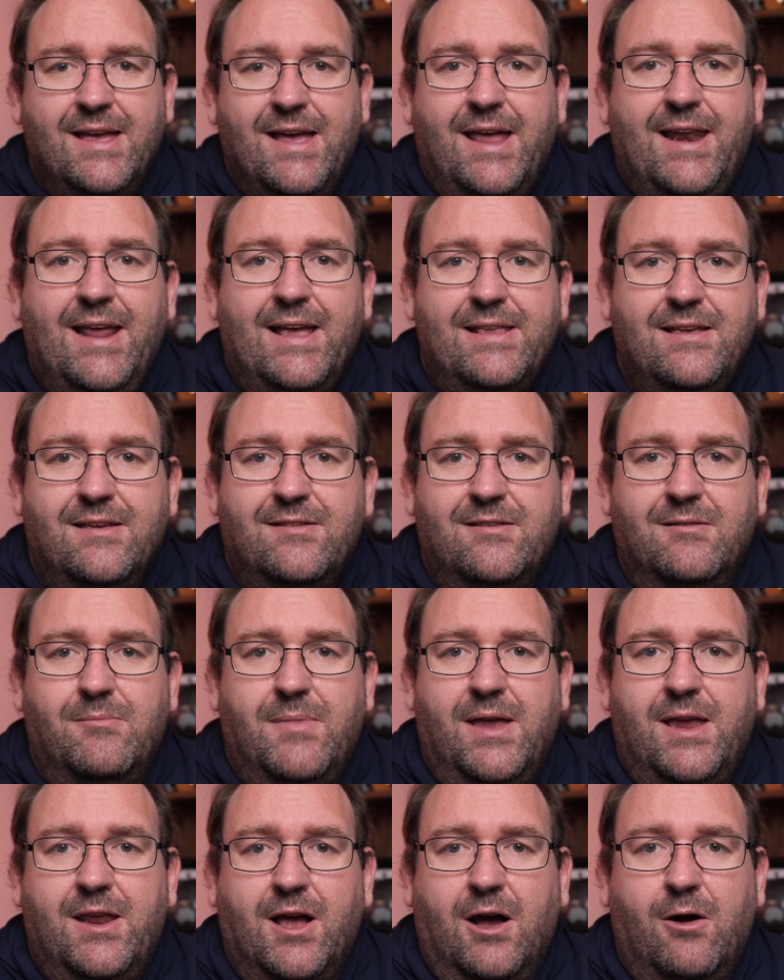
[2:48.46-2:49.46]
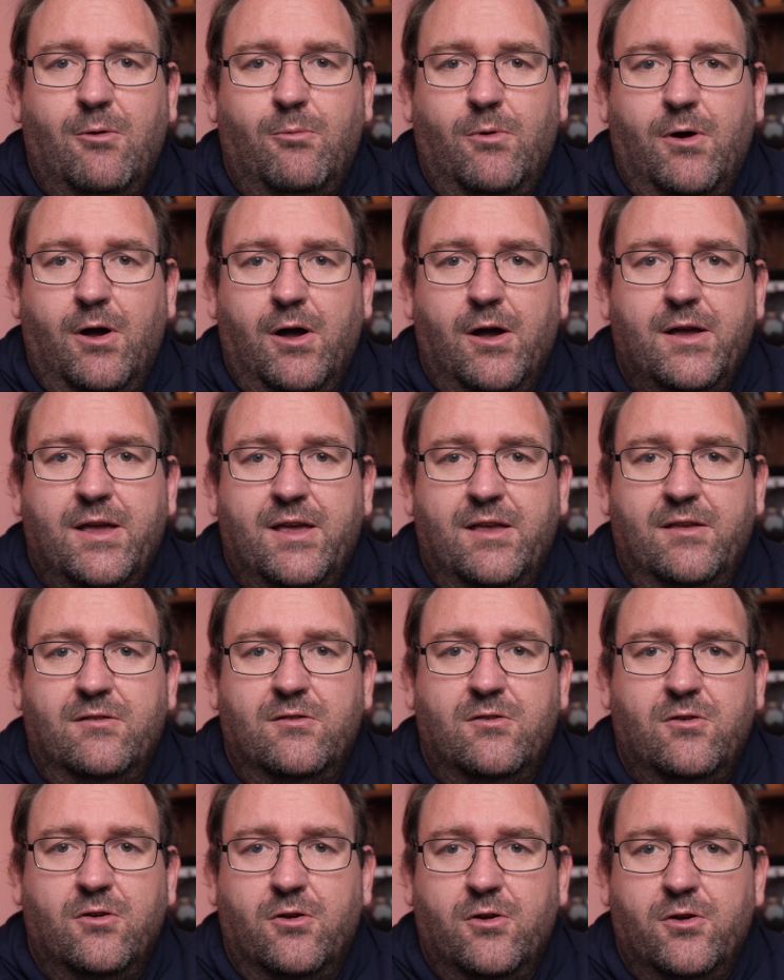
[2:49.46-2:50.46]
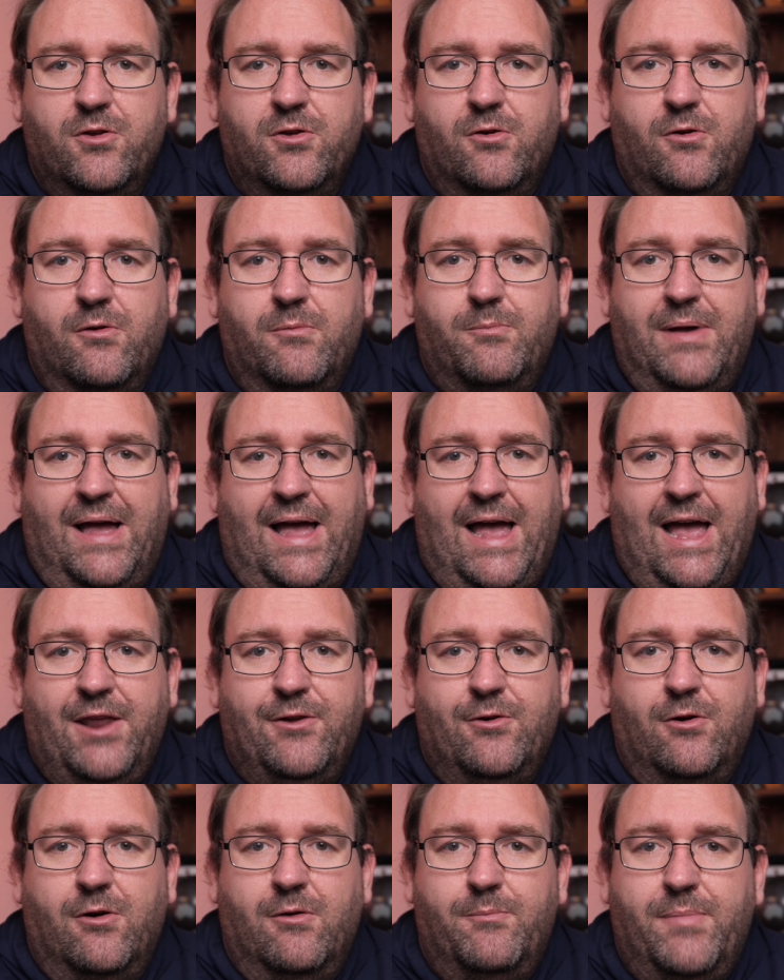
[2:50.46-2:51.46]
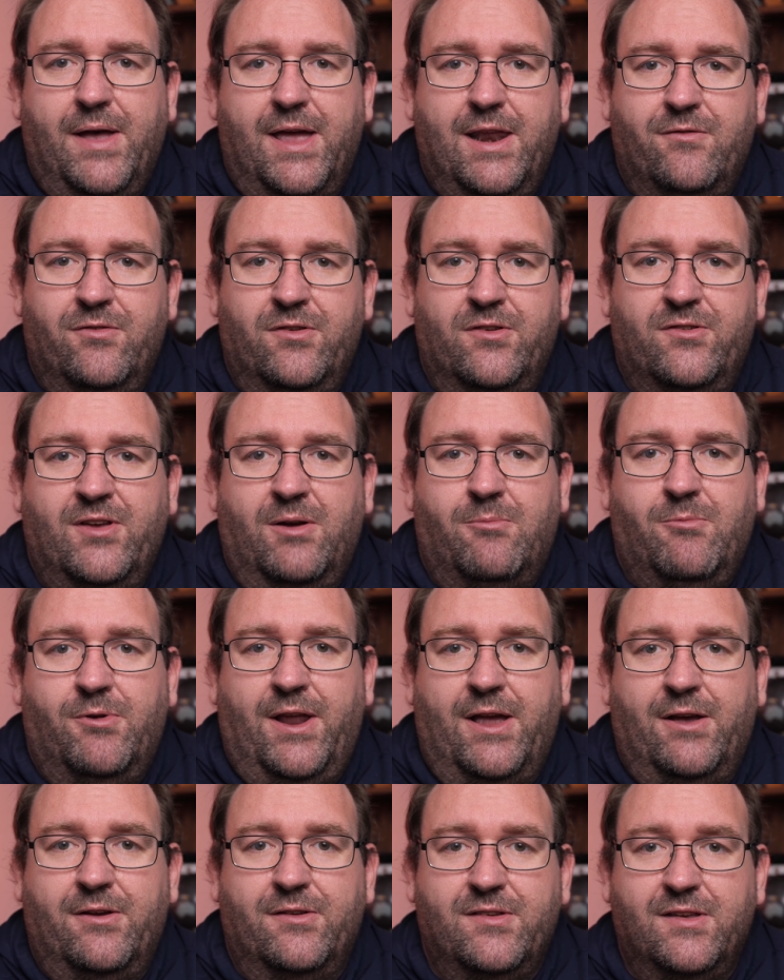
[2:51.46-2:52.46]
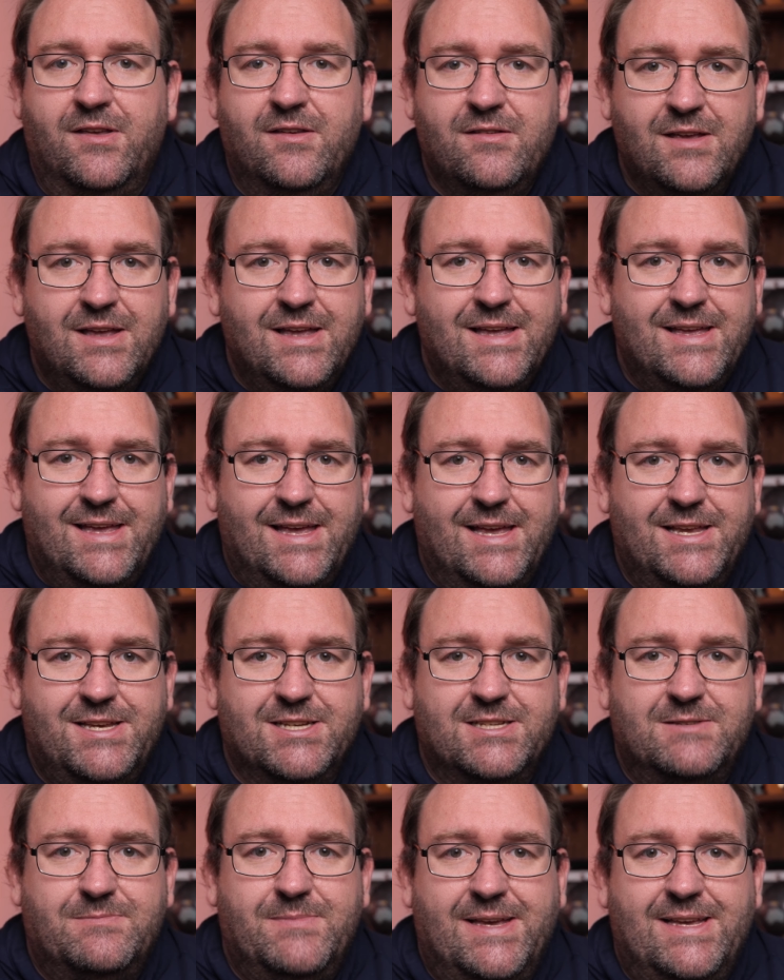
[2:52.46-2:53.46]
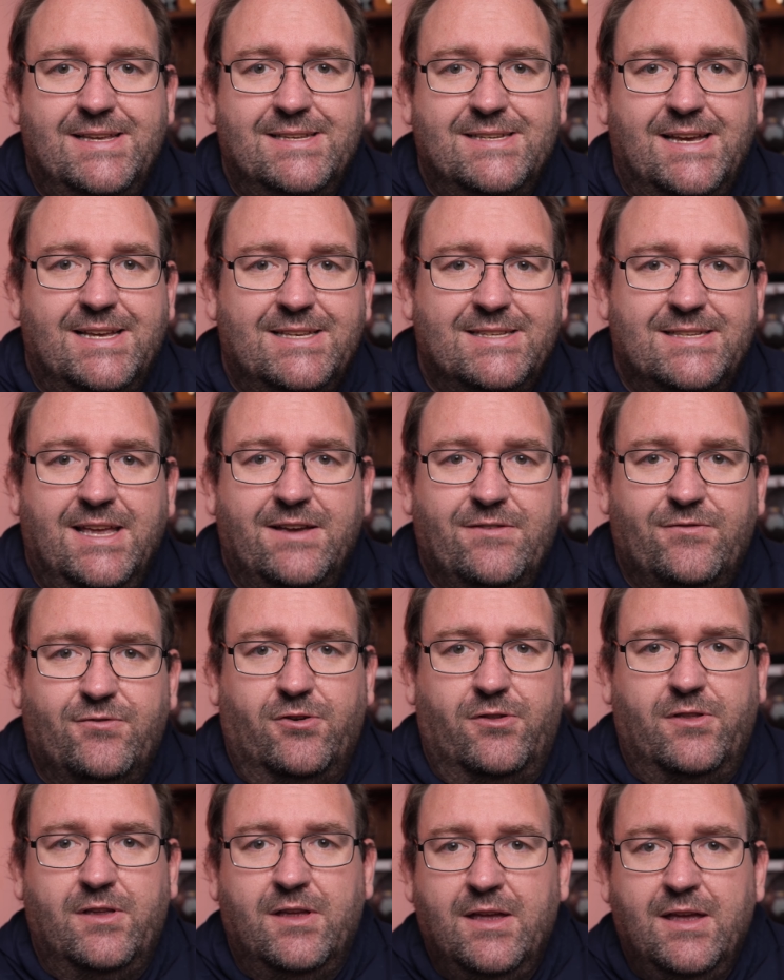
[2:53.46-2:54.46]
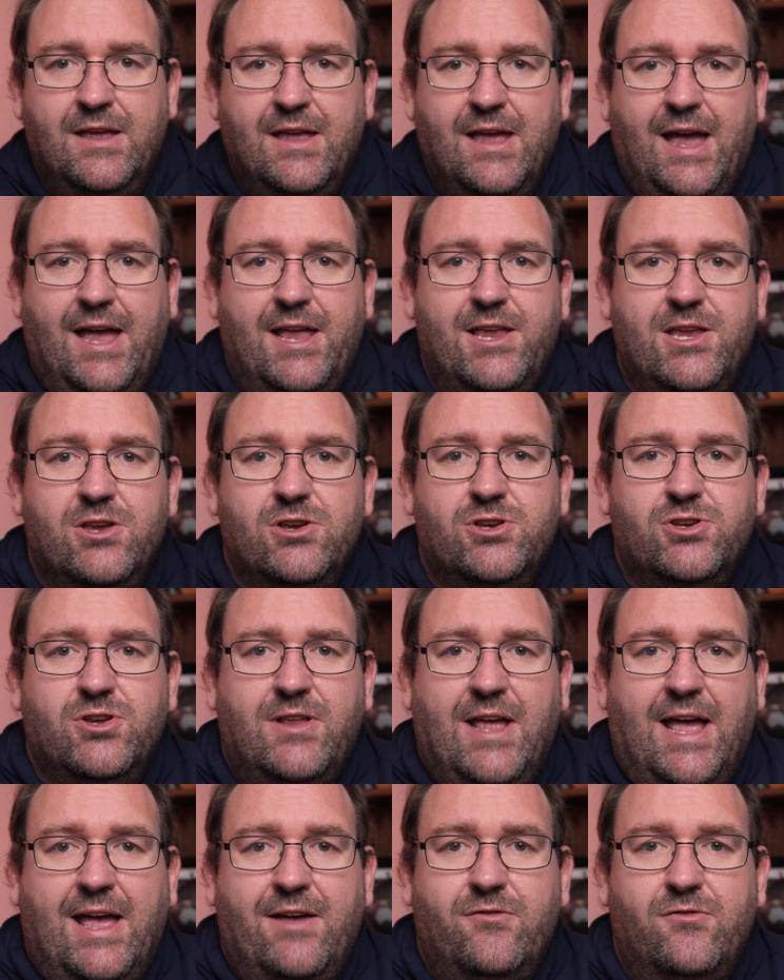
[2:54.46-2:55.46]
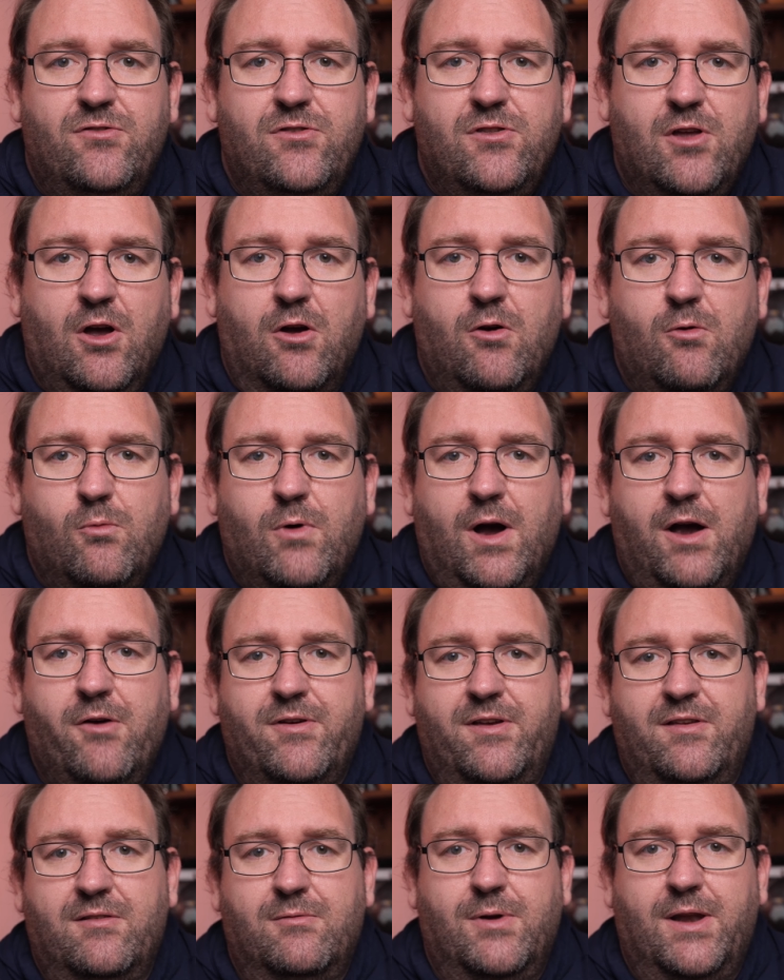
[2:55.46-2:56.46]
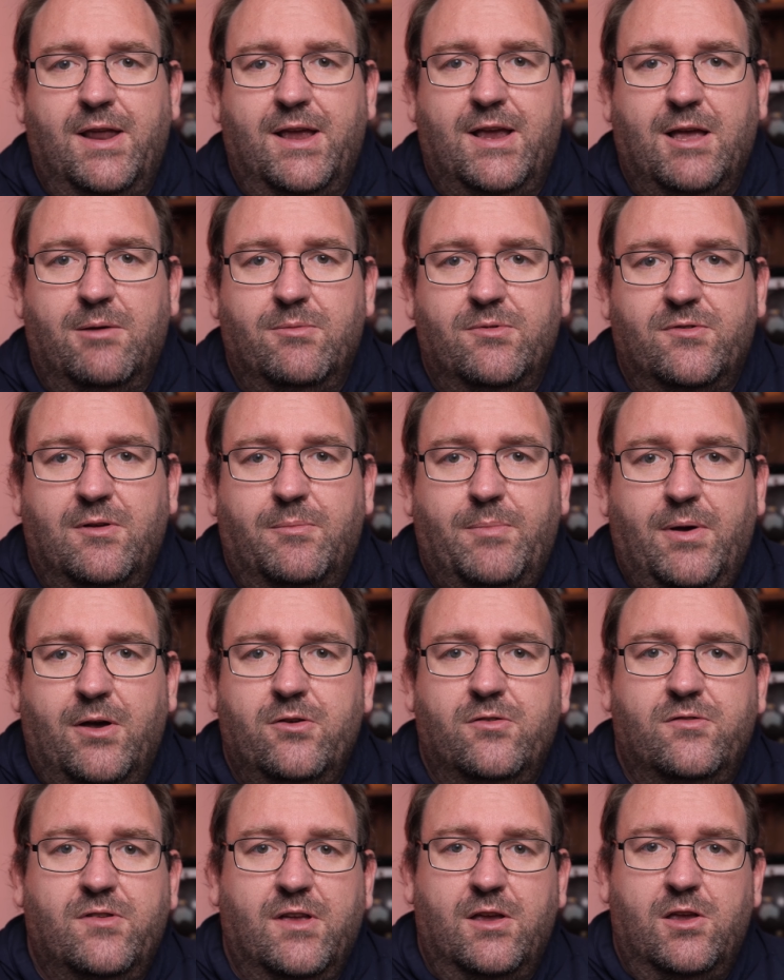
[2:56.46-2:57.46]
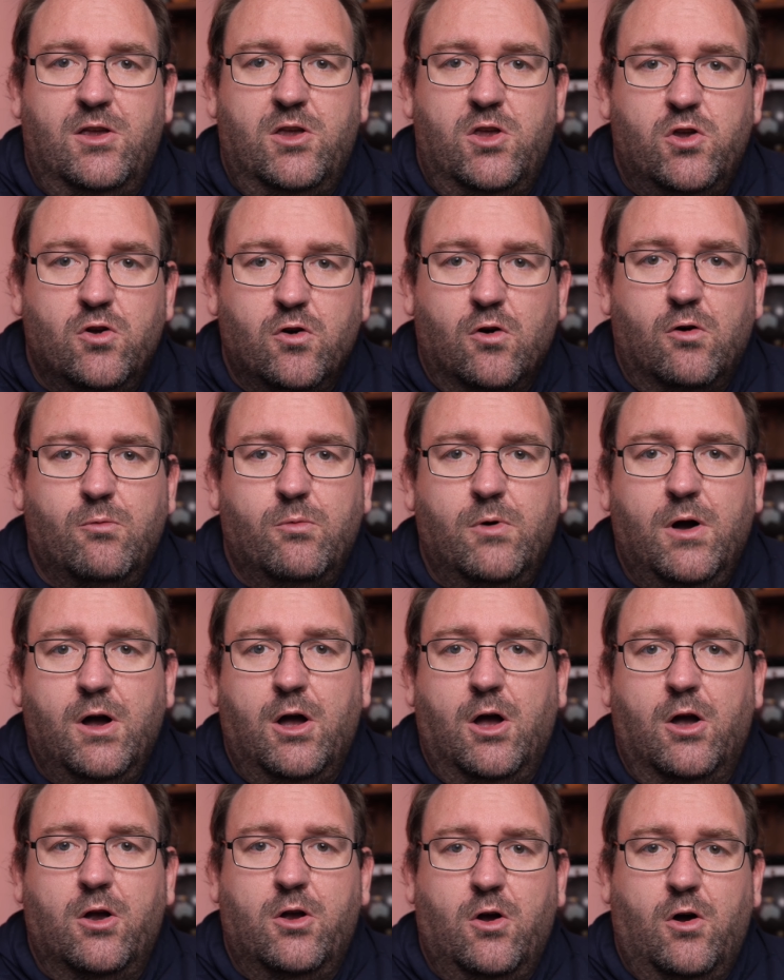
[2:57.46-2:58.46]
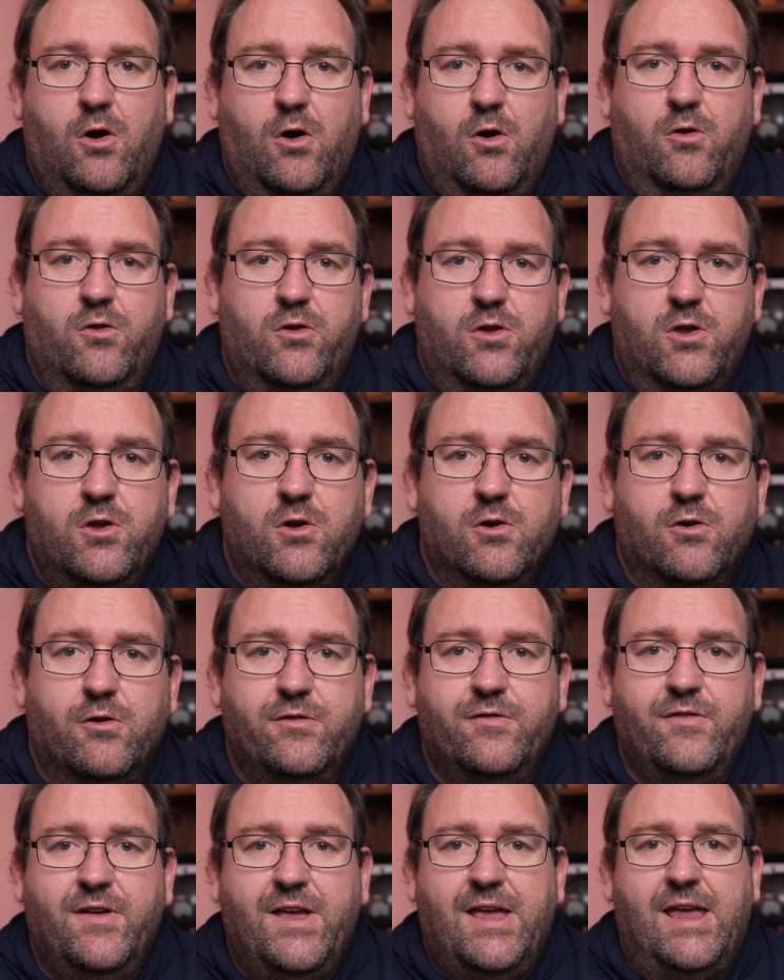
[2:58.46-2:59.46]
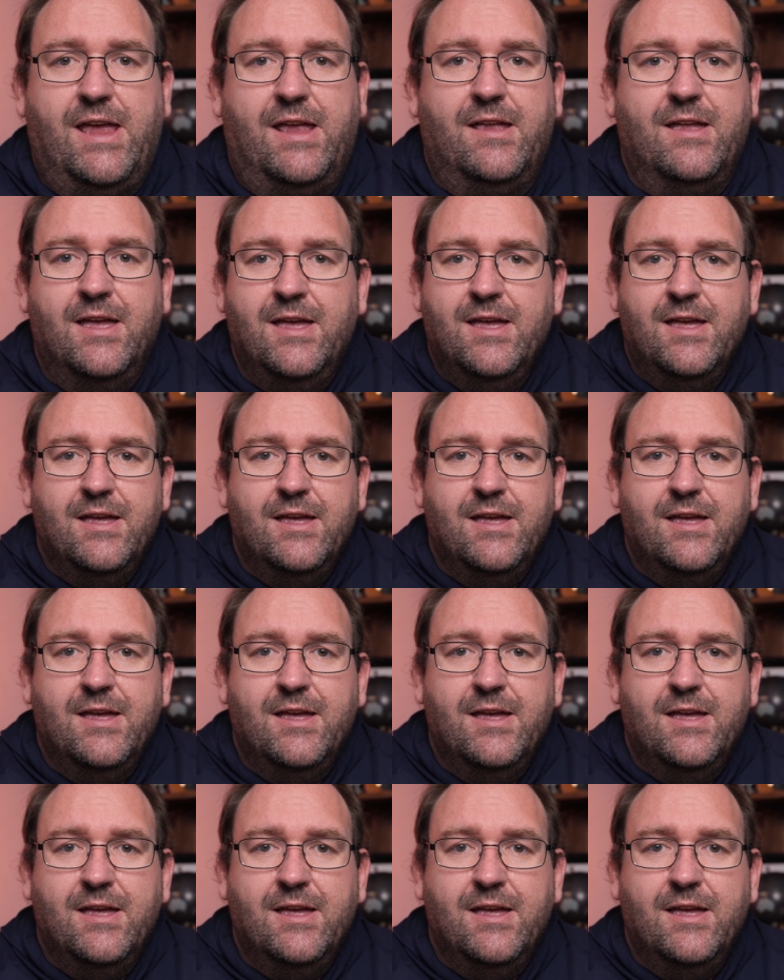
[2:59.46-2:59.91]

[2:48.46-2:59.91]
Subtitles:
And that doesn't mean our work is good or bad or better than someone else's. It just means it's different. And you should have no worries when it comes to posting your work on your feed.